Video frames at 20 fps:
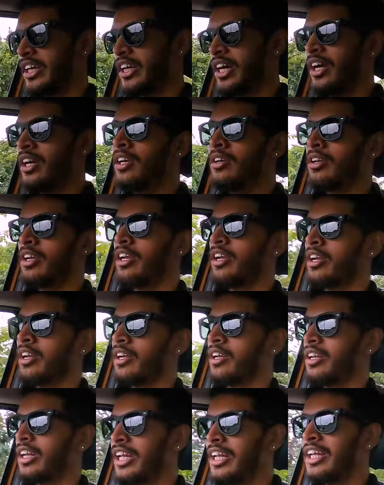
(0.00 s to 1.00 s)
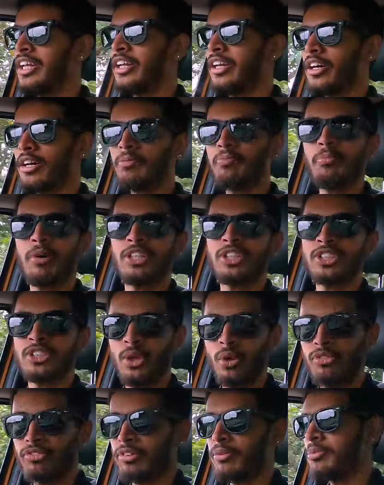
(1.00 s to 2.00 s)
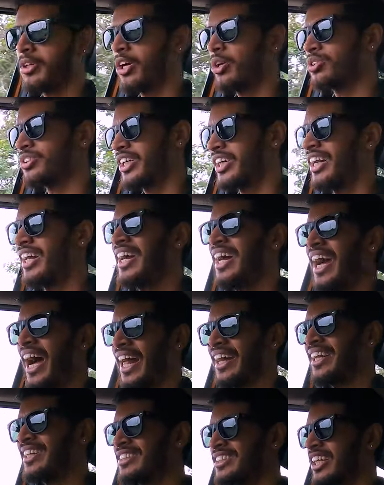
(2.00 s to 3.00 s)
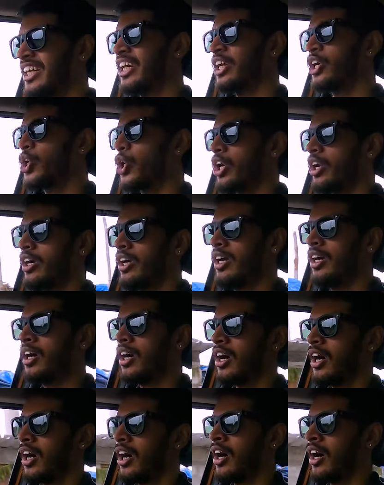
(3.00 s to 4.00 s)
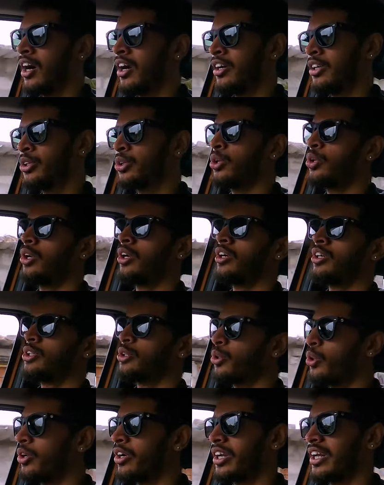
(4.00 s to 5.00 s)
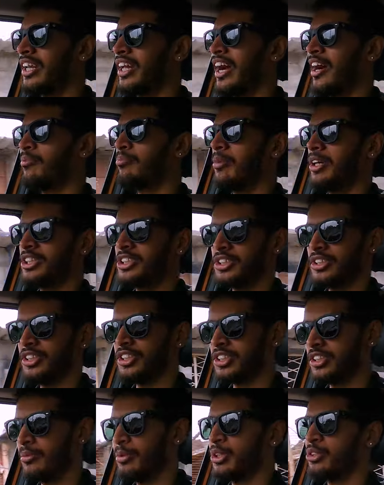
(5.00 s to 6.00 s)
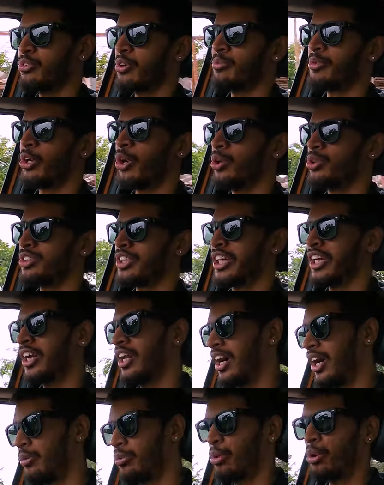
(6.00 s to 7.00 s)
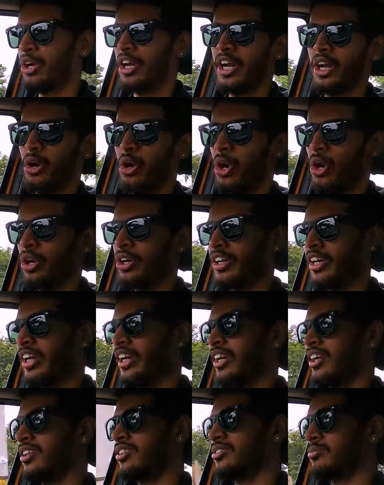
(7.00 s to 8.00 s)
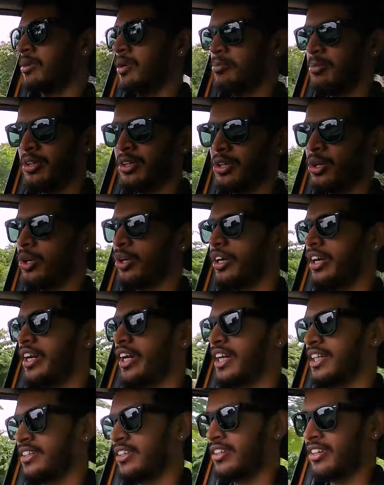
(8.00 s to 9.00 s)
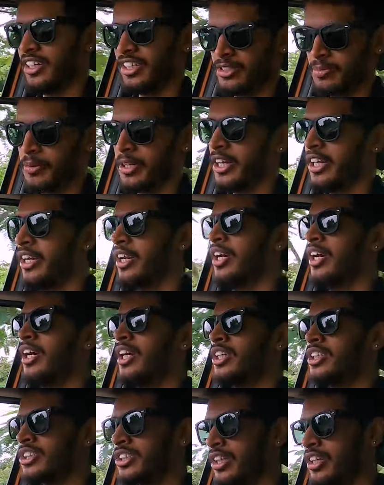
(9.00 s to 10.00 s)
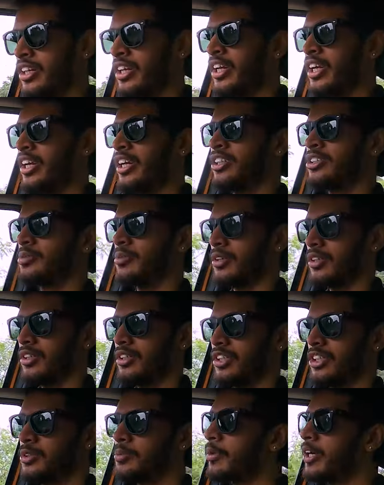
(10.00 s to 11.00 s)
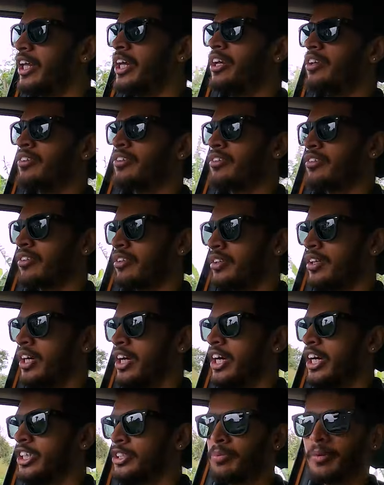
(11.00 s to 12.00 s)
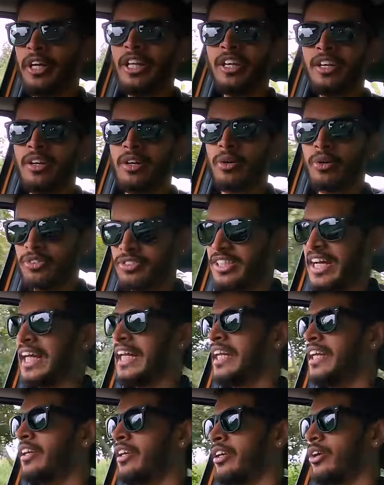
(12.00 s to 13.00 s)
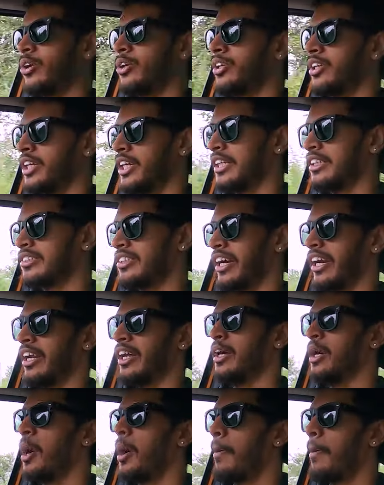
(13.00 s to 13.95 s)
I can't really hear much sound from the outside, and that's really good. You don't really have much disturbance from the outside, unwanted honkings, people talking, etc. It's pretty sturdy. It's pretty silent on the inside.